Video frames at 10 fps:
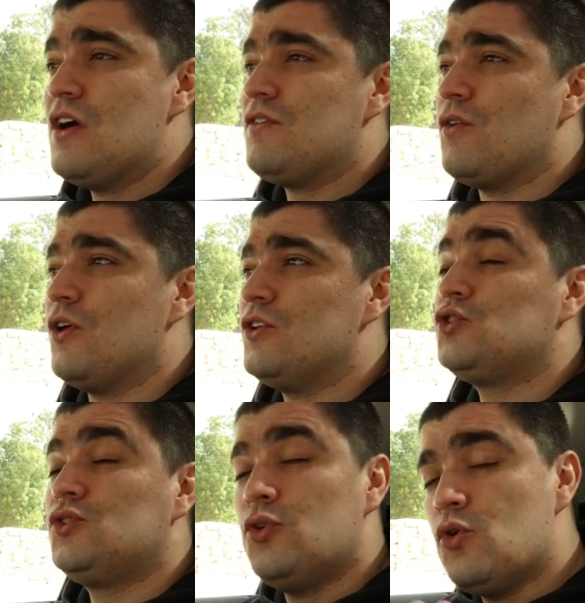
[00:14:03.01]
for
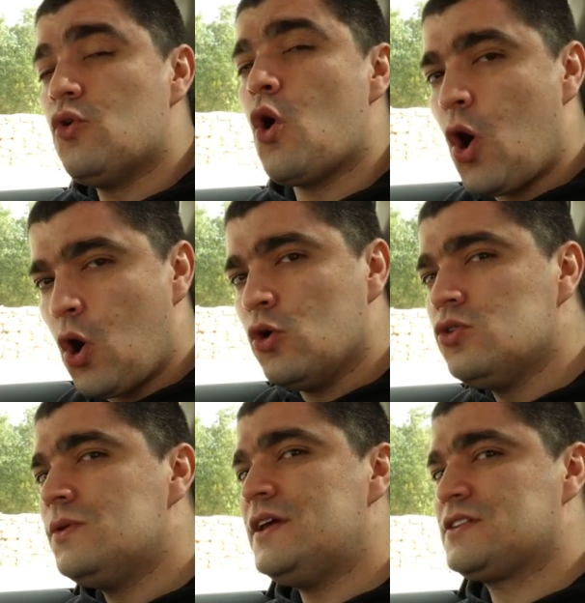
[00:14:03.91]
2
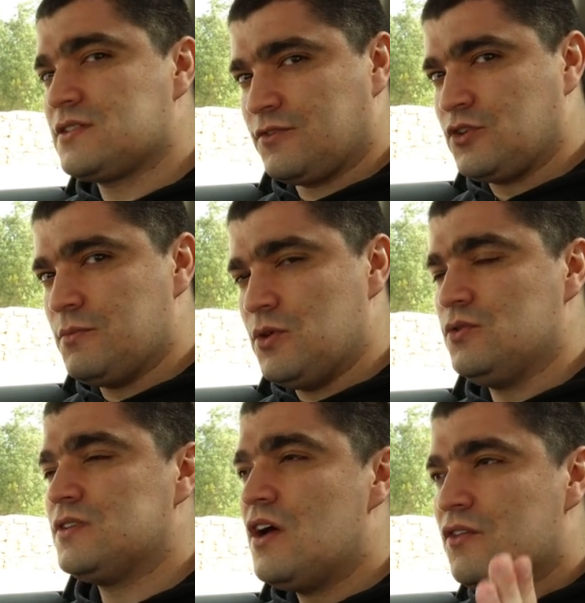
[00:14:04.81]
whole weeks of
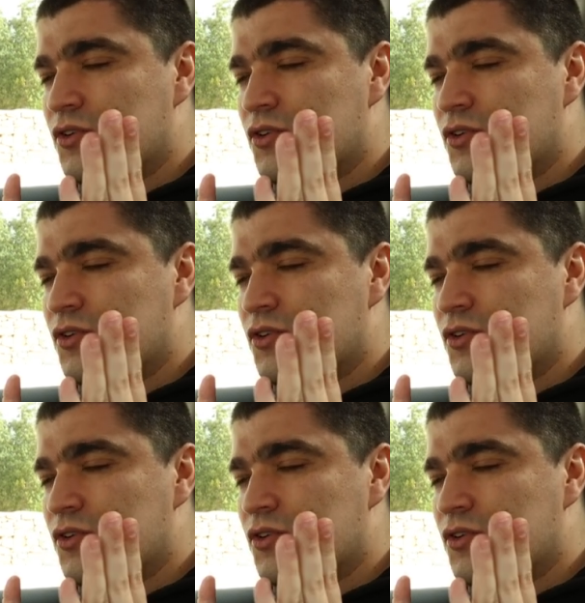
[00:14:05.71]
commute